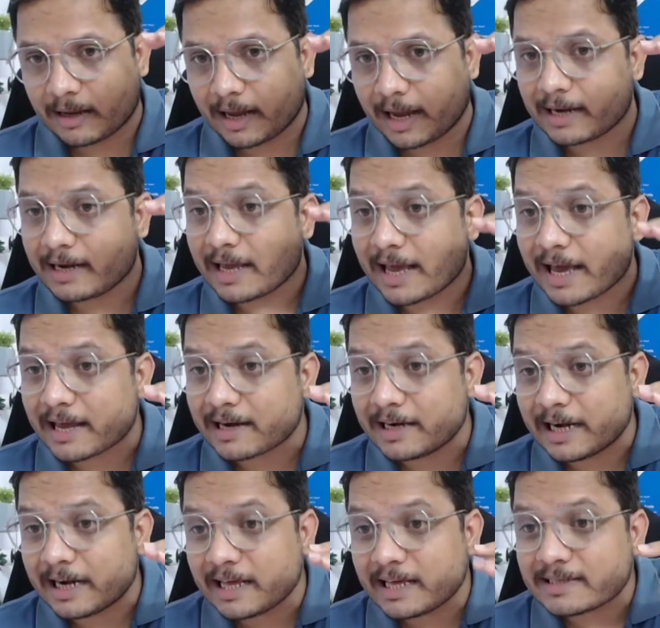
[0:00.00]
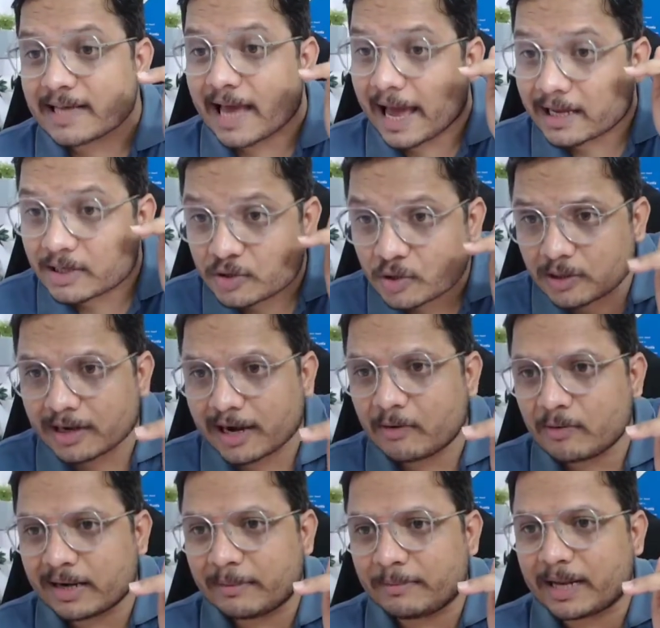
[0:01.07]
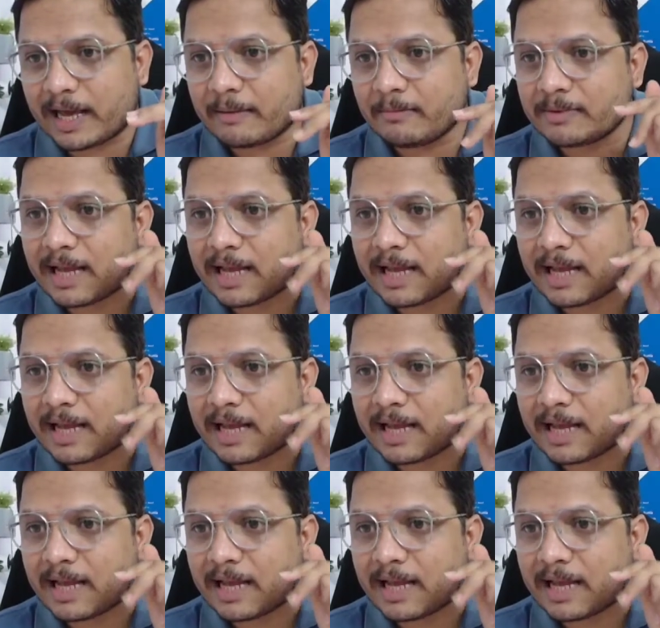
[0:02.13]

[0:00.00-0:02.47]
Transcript: And A R T T is actual round trip time